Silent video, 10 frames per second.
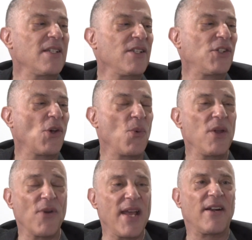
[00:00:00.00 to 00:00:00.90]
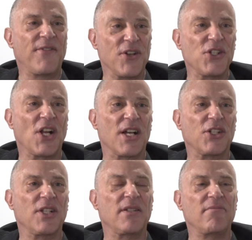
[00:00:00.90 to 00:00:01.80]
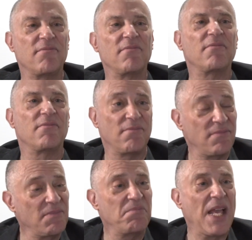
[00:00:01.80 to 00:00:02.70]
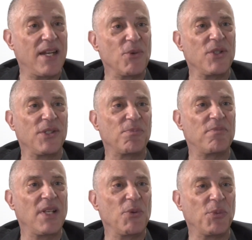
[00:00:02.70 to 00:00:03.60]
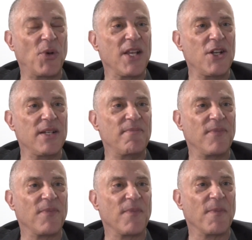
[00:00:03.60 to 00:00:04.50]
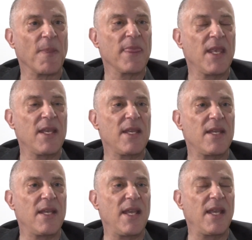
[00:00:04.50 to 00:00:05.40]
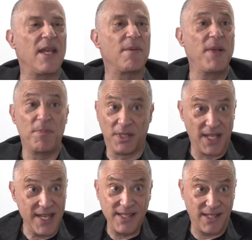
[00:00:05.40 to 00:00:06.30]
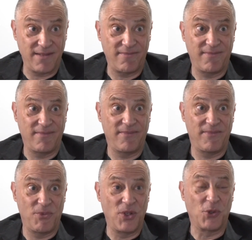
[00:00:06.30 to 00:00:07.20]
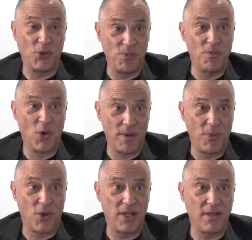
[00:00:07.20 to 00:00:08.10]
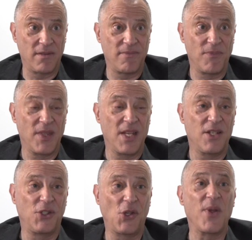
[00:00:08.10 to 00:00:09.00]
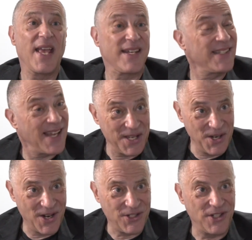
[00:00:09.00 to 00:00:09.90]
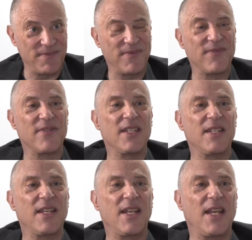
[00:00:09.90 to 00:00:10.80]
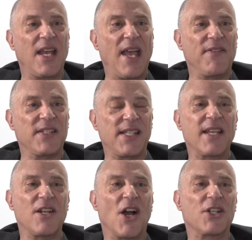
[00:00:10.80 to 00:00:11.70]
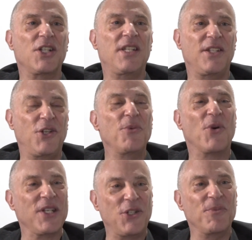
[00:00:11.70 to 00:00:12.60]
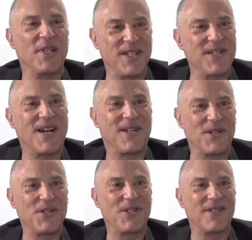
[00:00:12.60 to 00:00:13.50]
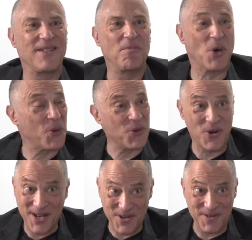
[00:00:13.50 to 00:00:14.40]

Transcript: so we ran our first auction, and it was pretty good. And people liked it, which was more important. So we had a second auction. And the second auction did $2.2 million. Broke the record.